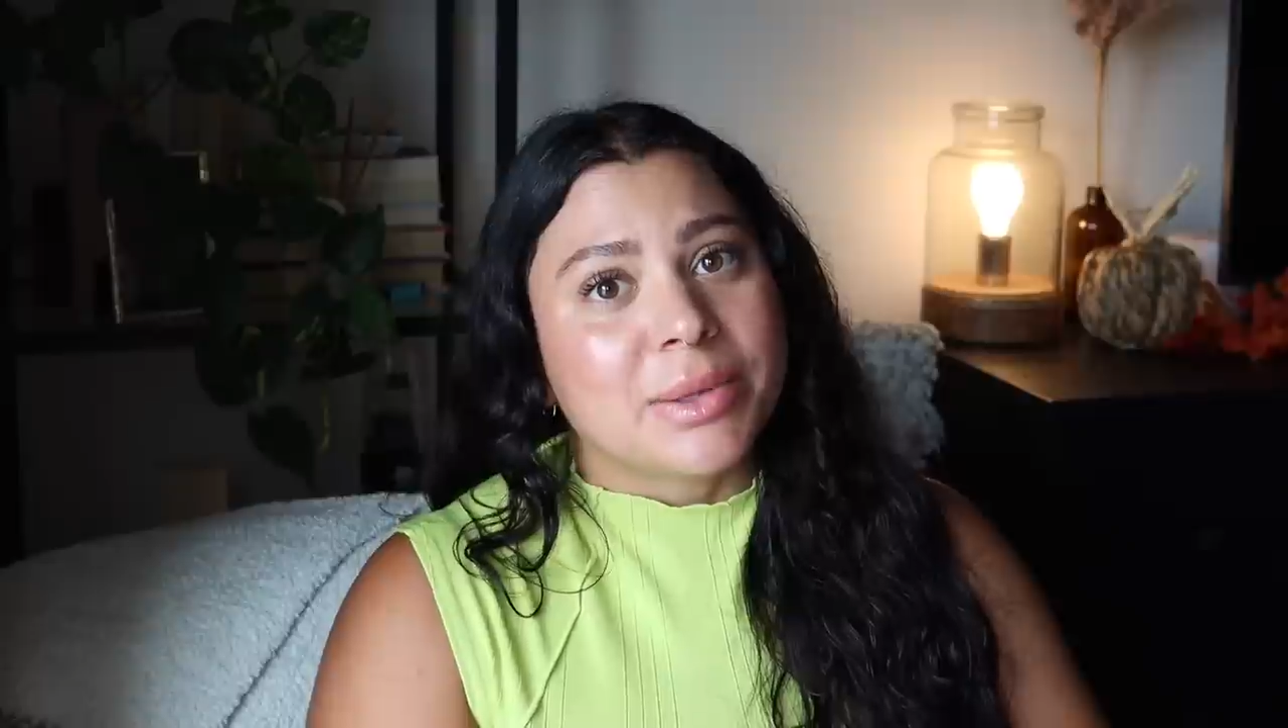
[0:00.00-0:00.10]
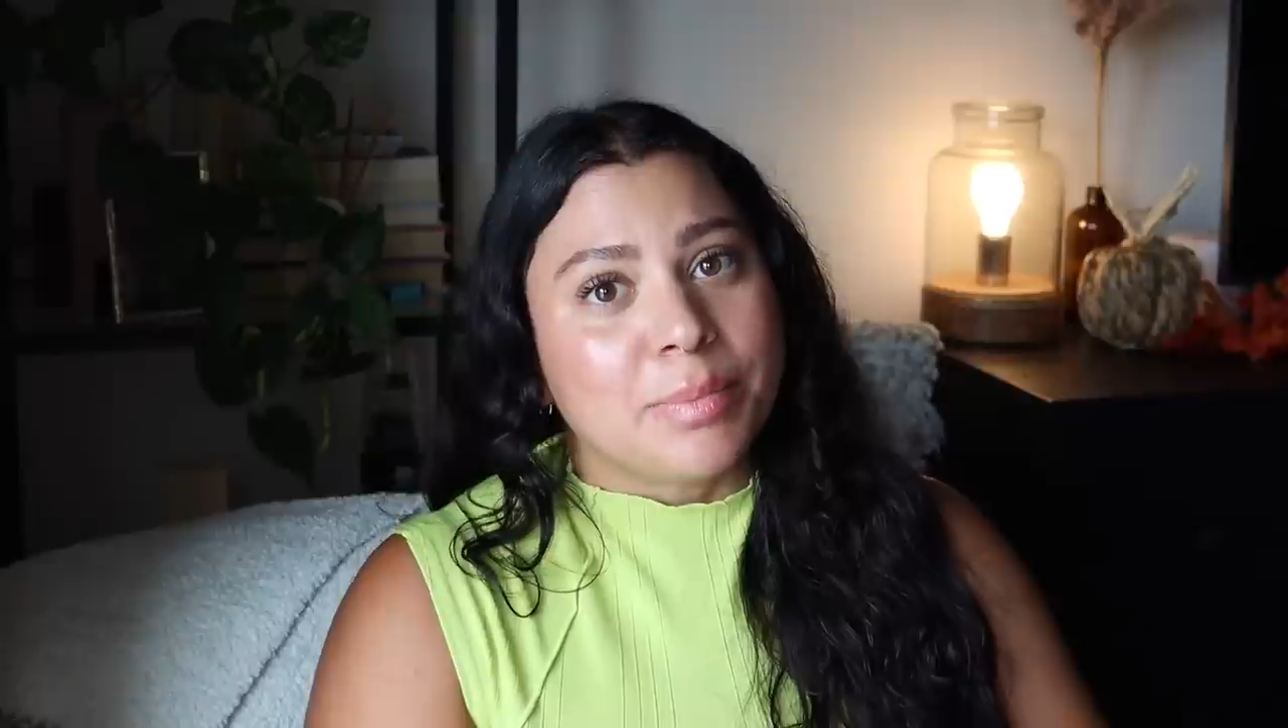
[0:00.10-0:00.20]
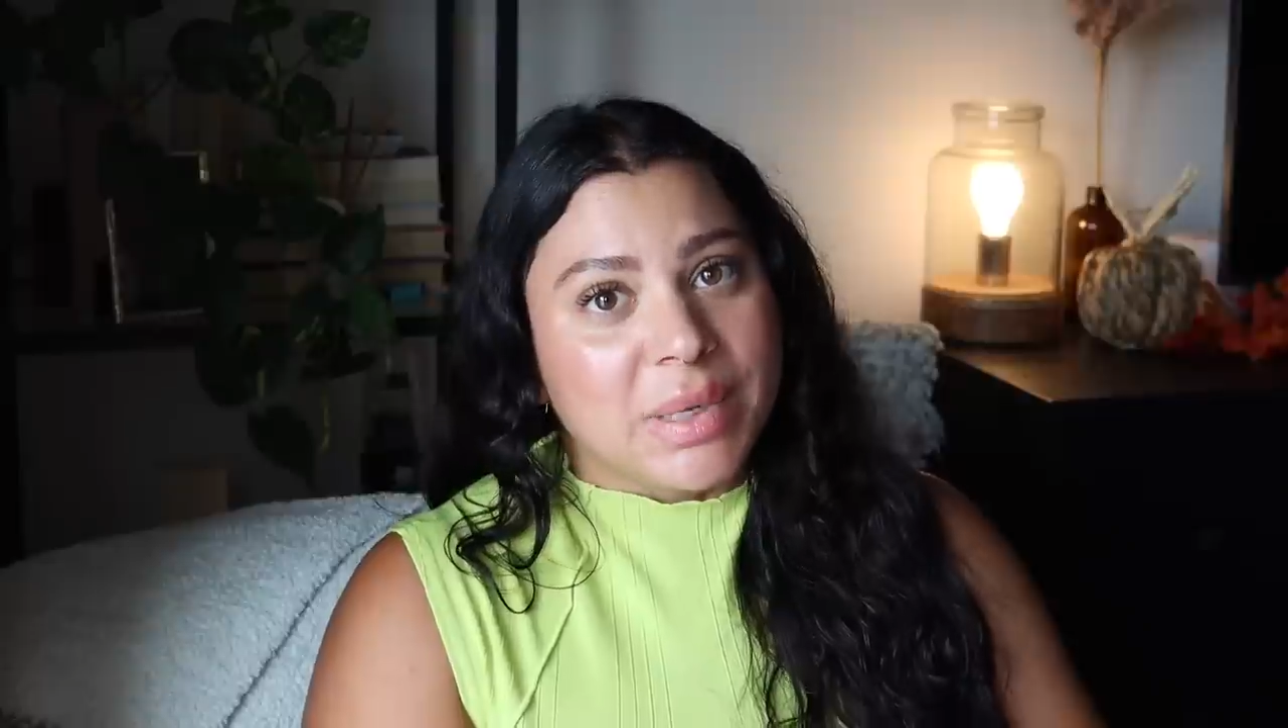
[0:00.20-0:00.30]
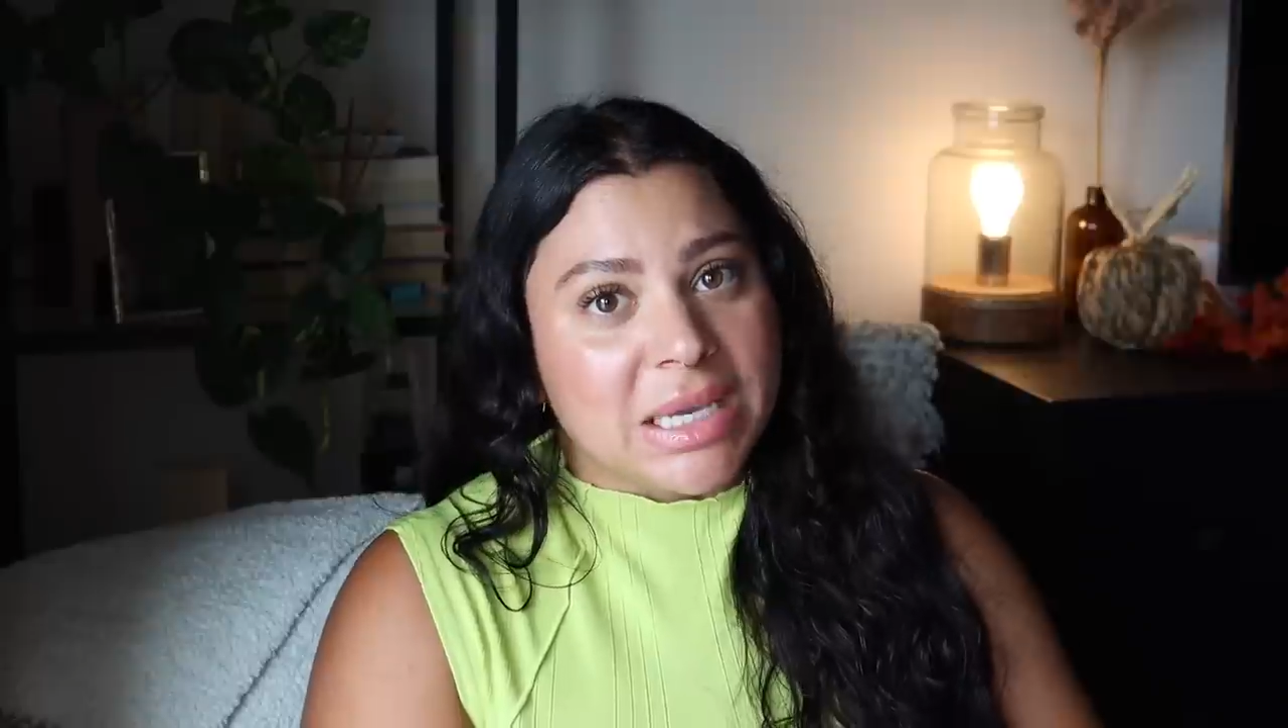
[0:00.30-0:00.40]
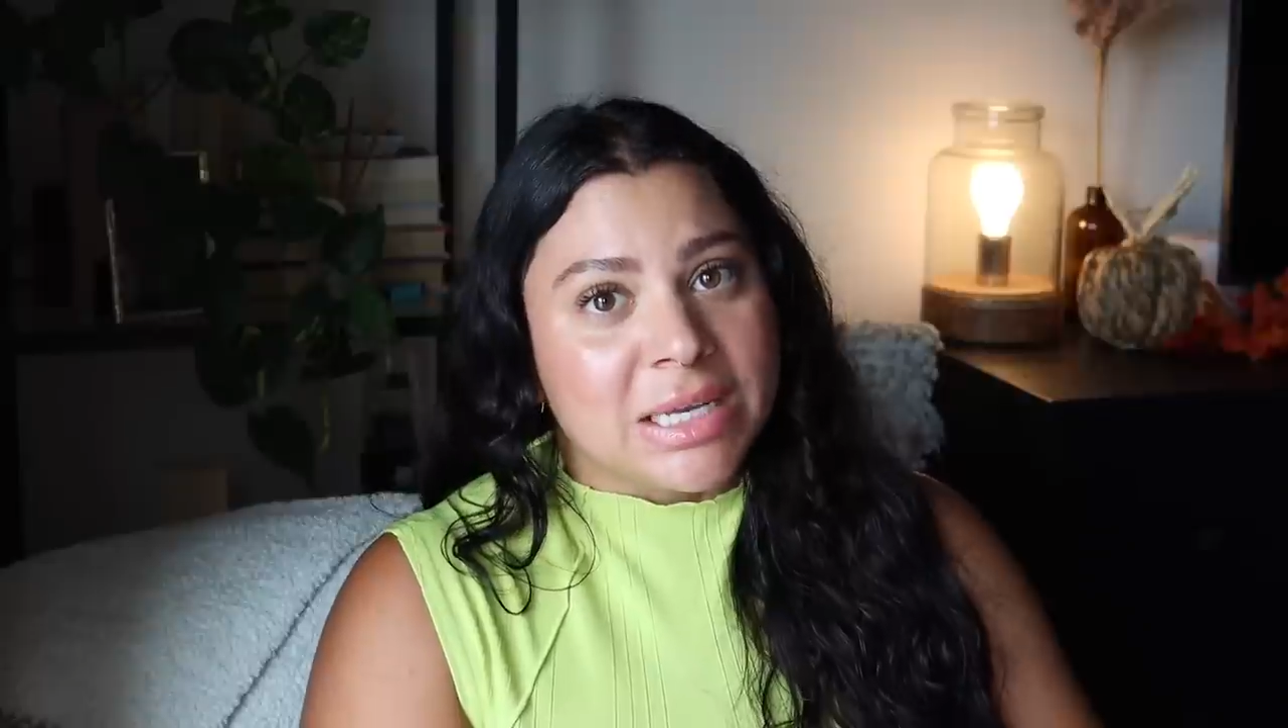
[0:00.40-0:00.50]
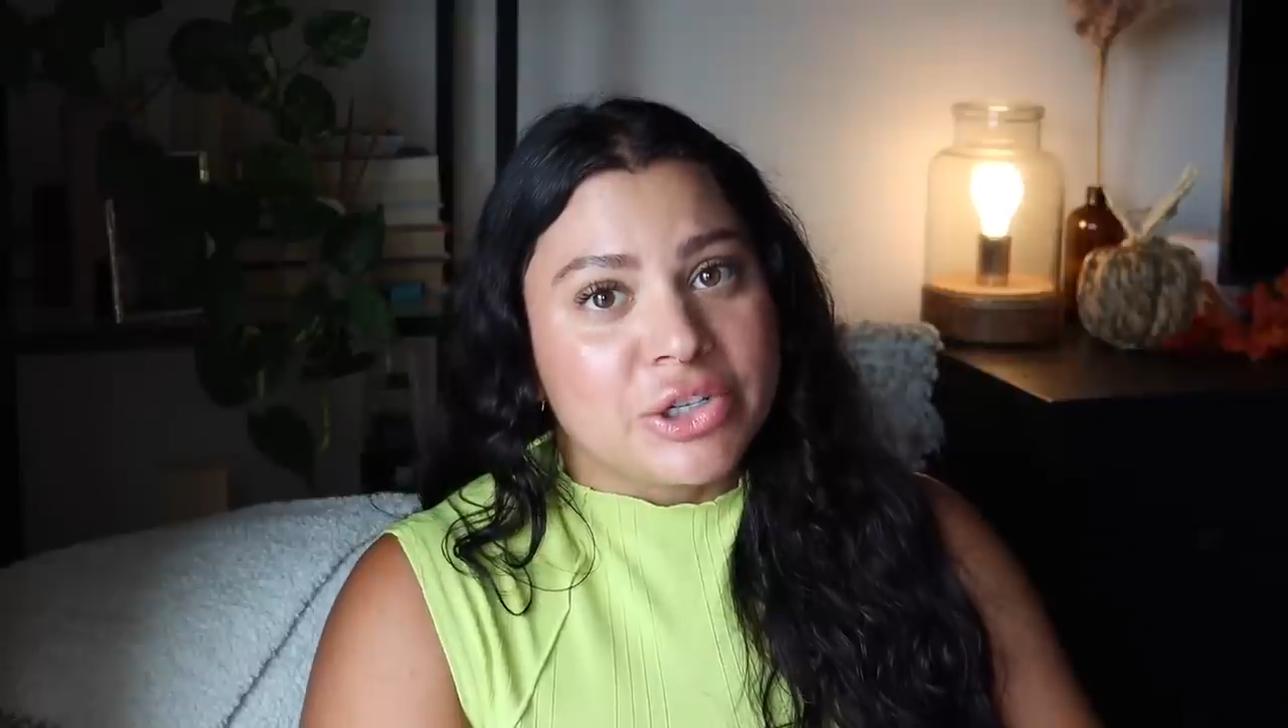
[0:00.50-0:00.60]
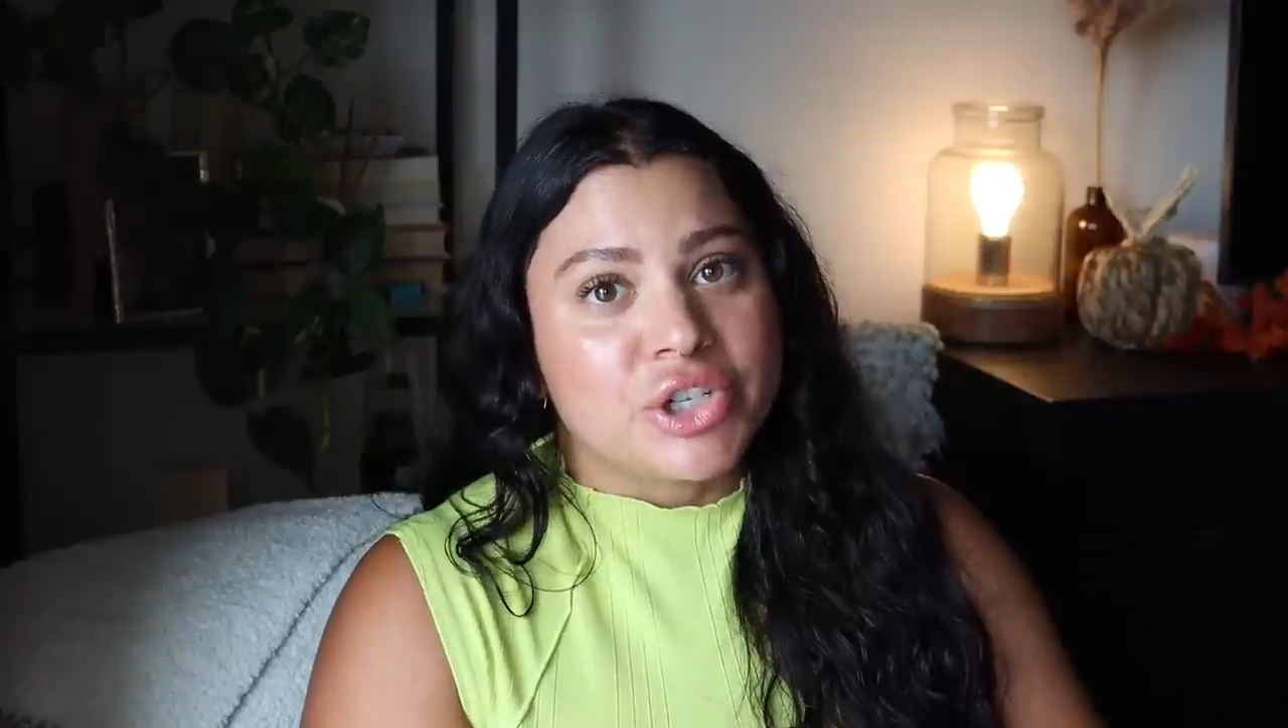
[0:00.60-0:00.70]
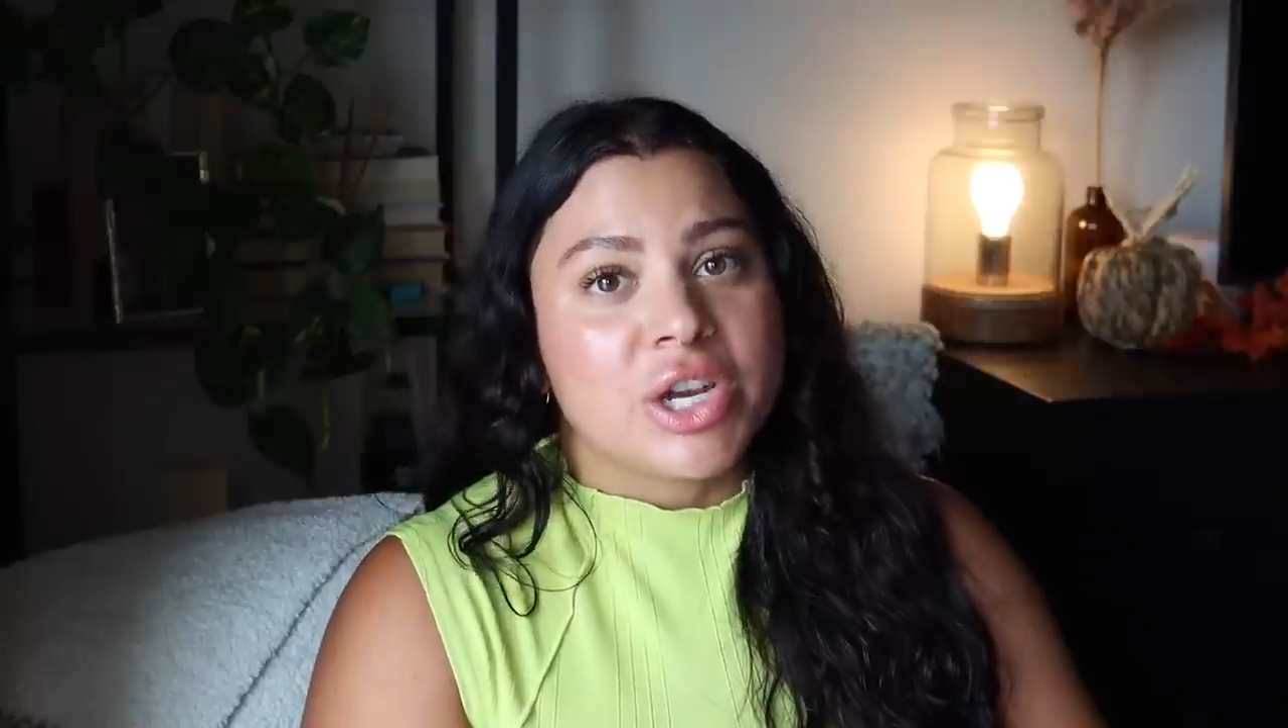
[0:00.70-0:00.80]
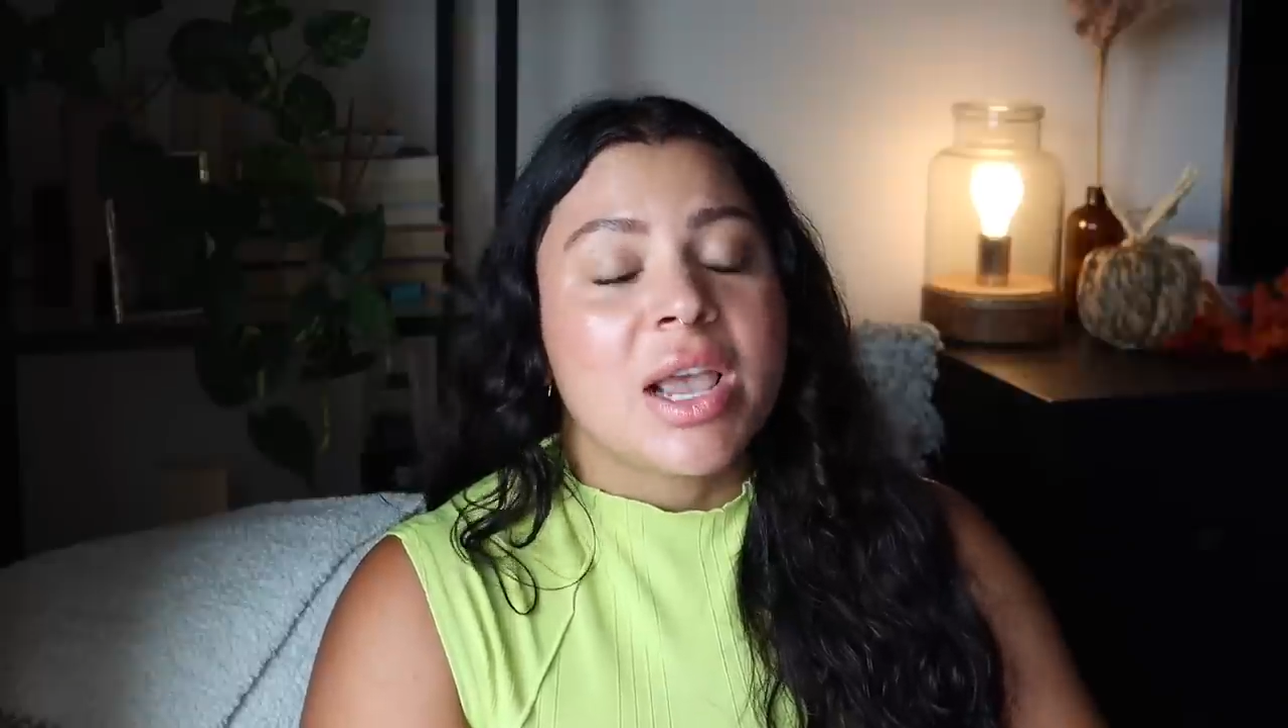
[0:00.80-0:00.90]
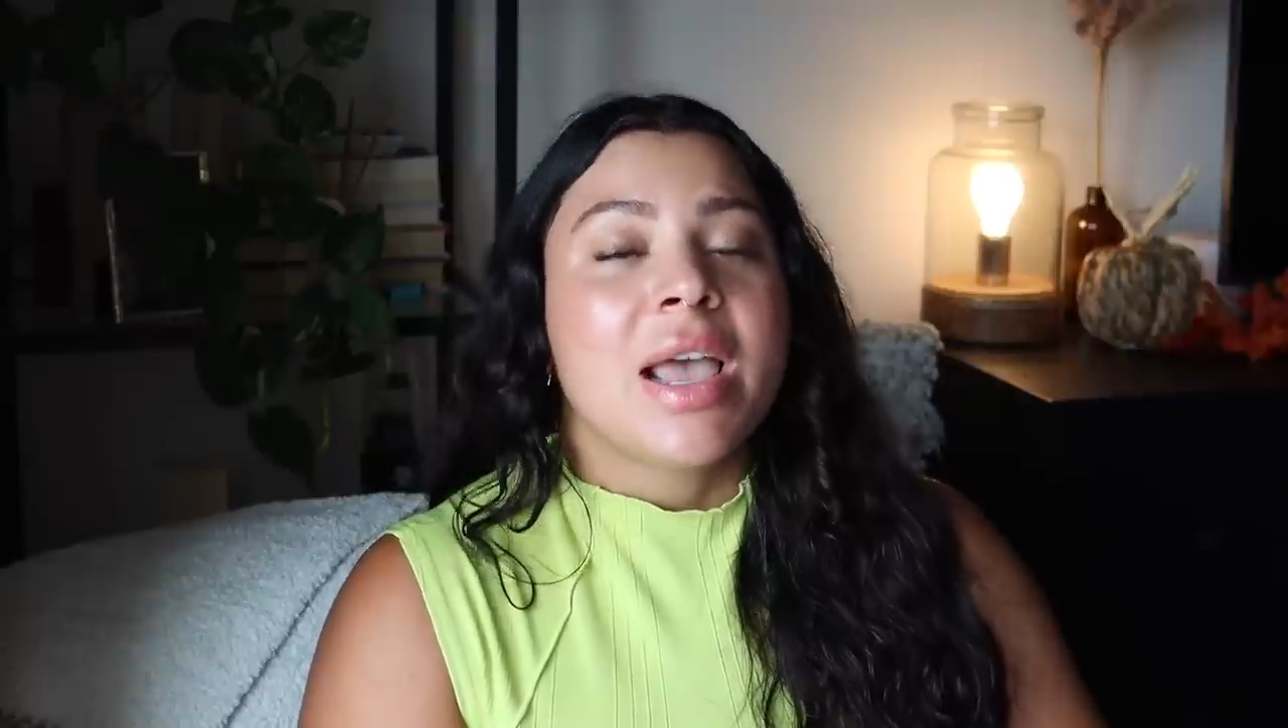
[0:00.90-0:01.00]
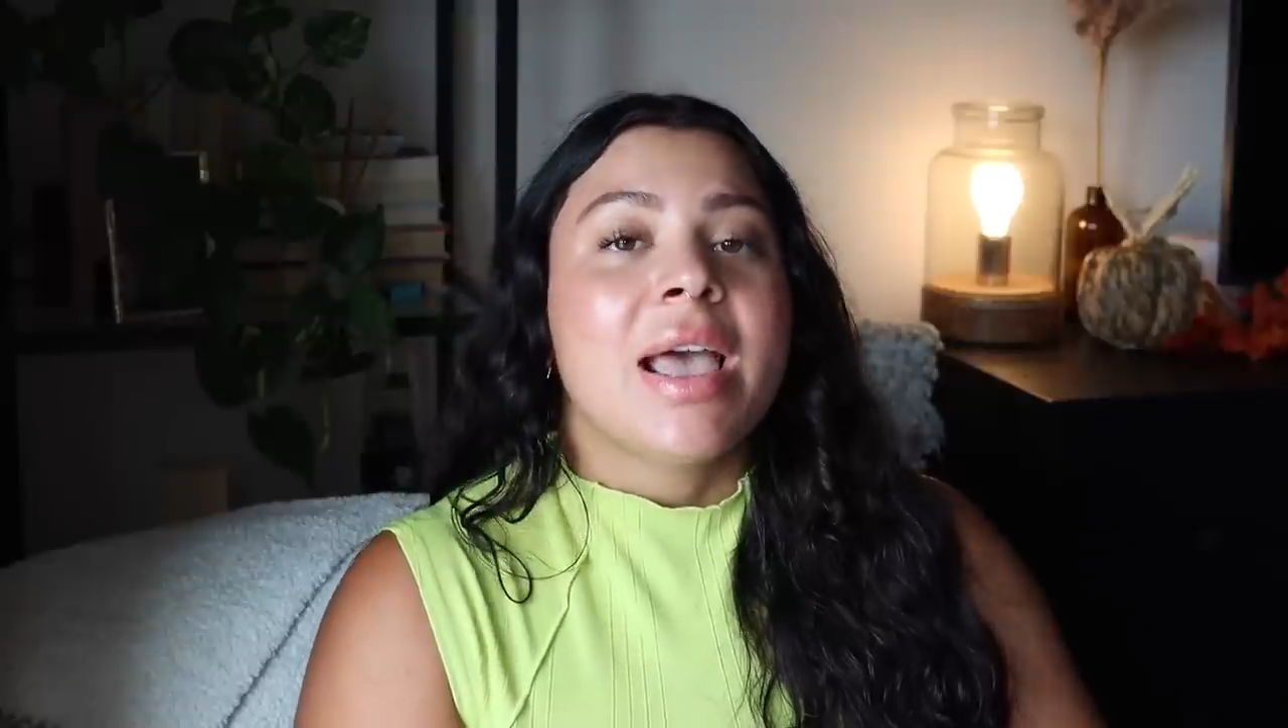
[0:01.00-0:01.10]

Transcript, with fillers: the beach